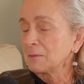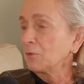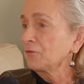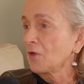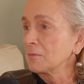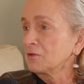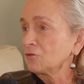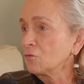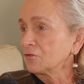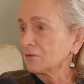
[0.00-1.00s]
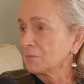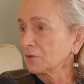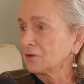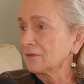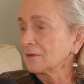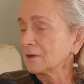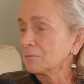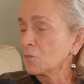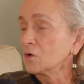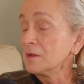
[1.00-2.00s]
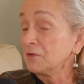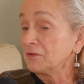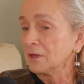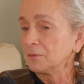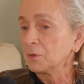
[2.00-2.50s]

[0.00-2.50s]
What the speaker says: people's time is short and budgets are more limited.